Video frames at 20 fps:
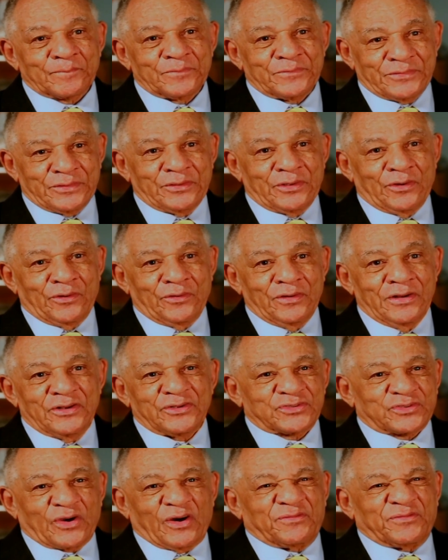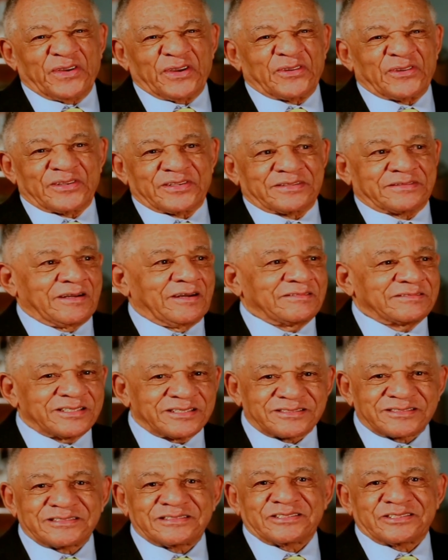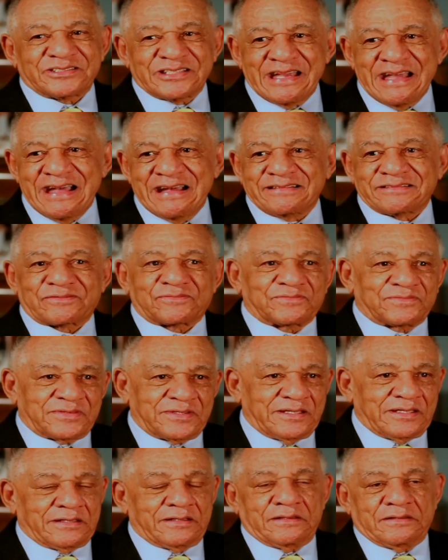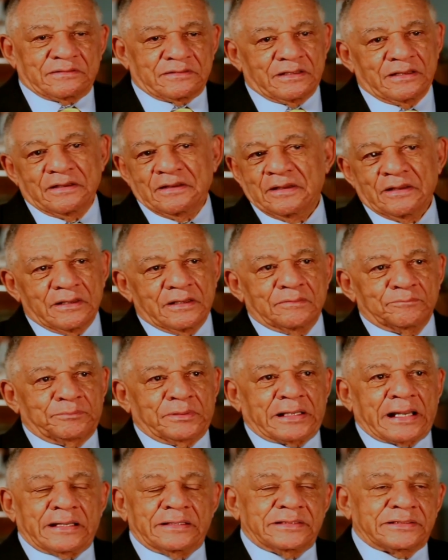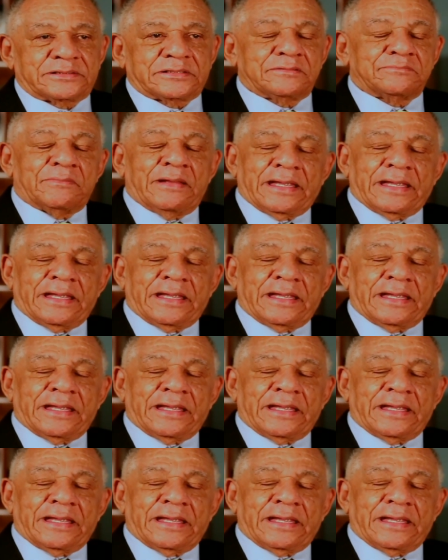you know. So I figured, oh, this is a jazz thing, but it didn't